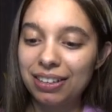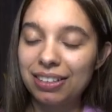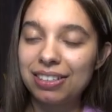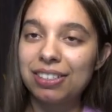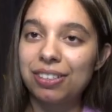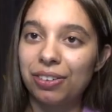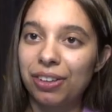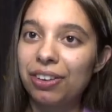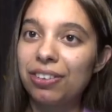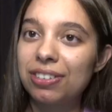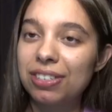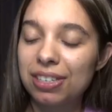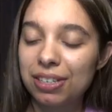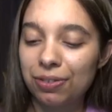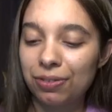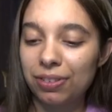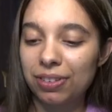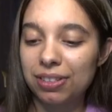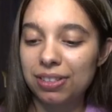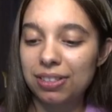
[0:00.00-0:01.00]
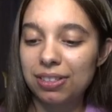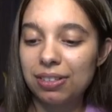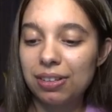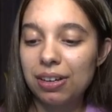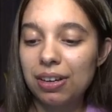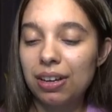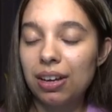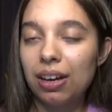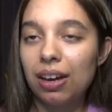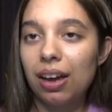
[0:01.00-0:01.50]
So there is a difference.
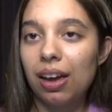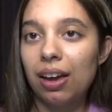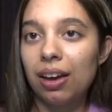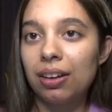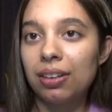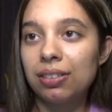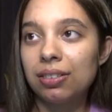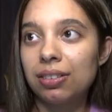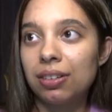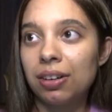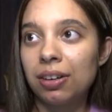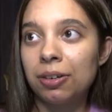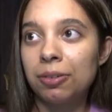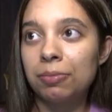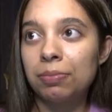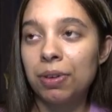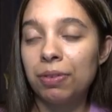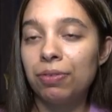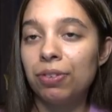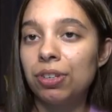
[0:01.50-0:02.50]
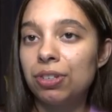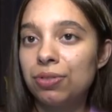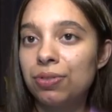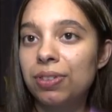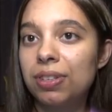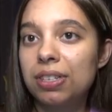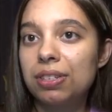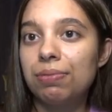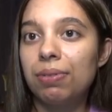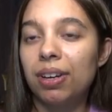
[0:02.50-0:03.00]
And if you do
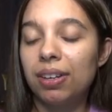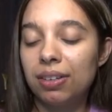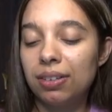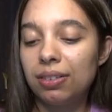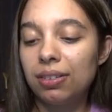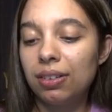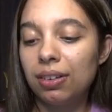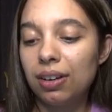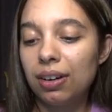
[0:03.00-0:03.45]
it this way,